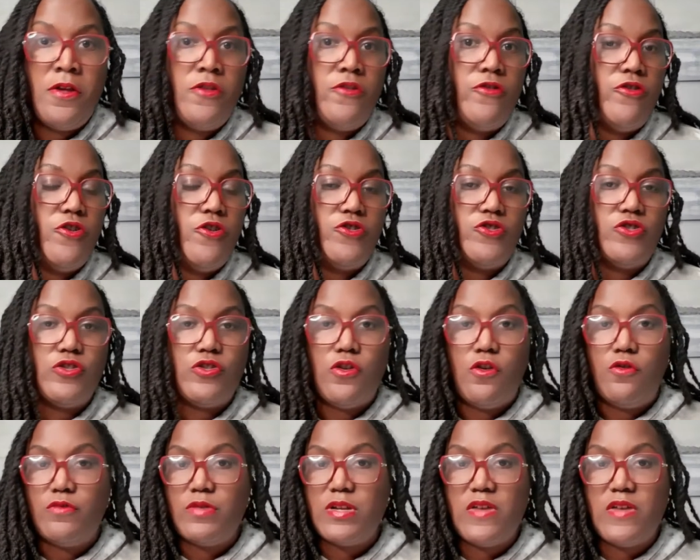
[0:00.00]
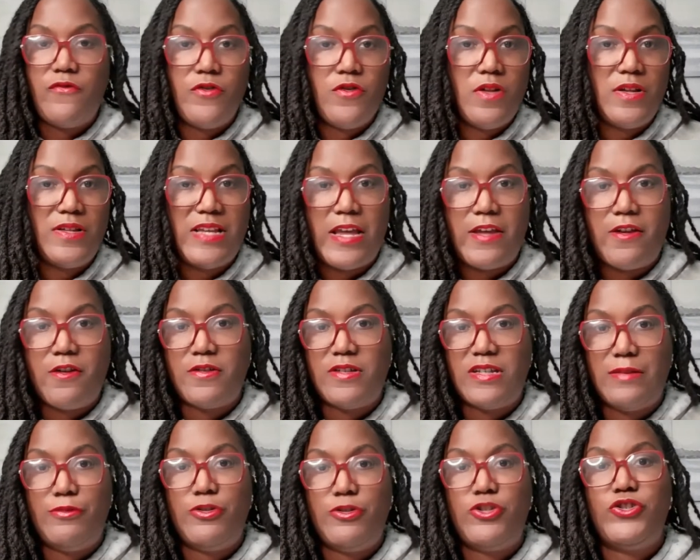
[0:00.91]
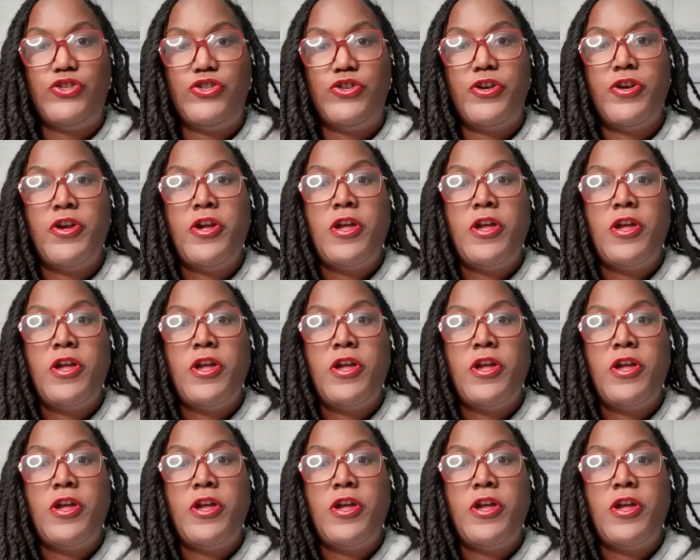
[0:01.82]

there's no need for you to take your temperature